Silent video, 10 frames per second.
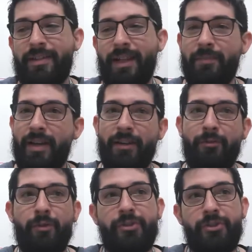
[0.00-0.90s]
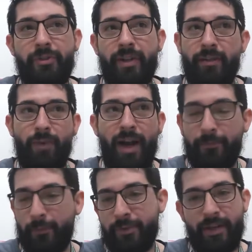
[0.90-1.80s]
because, like, man, I grew up shooting
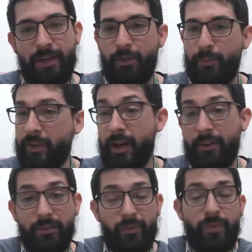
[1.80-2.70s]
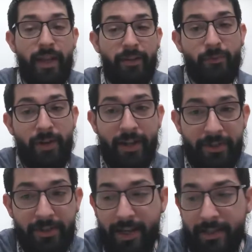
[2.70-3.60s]
rifles. I grew up on a 120-acre
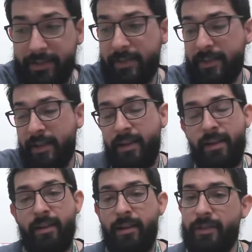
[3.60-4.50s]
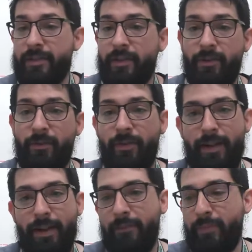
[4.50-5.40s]
ranch in Texas, so
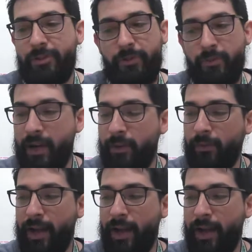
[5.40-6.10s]
I've been shooting my whole